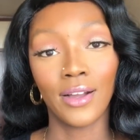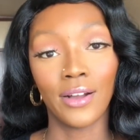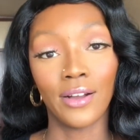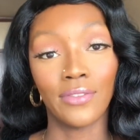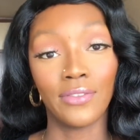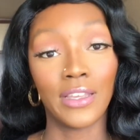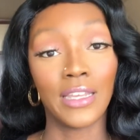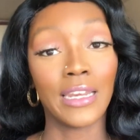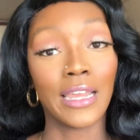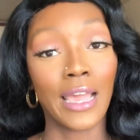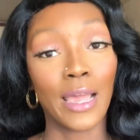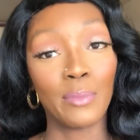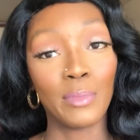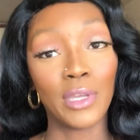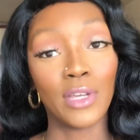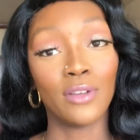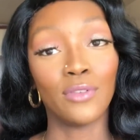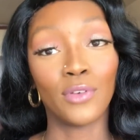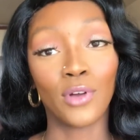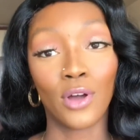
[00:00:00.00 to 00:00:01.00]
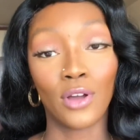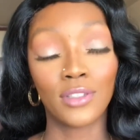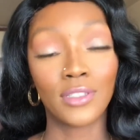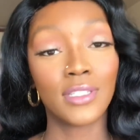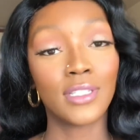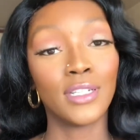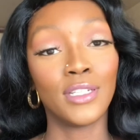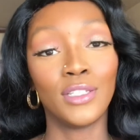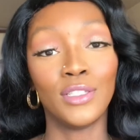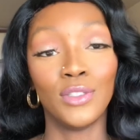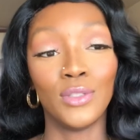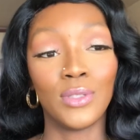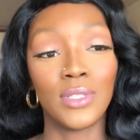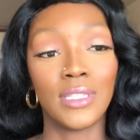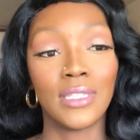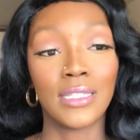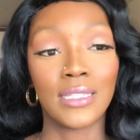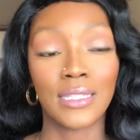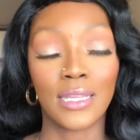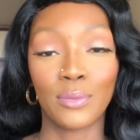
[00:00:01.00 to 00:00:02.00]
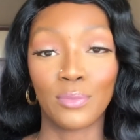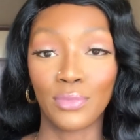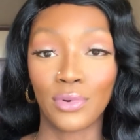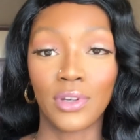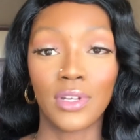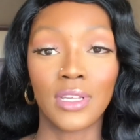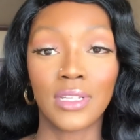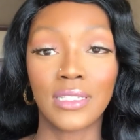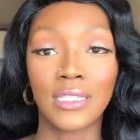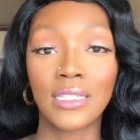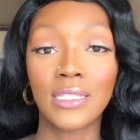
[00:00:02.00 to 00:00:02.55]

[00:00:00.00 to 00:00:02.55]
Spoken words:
in a habit of constantly using the same products.